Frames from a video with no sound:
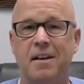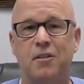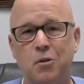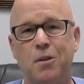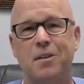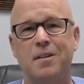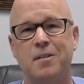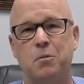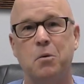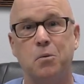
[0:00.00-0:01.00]
and do the things
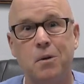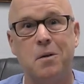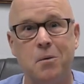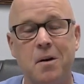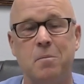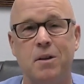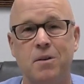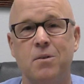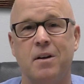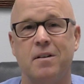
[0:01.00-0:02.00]
that we really want to be
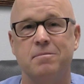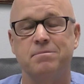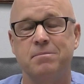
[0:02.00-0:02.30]
doing.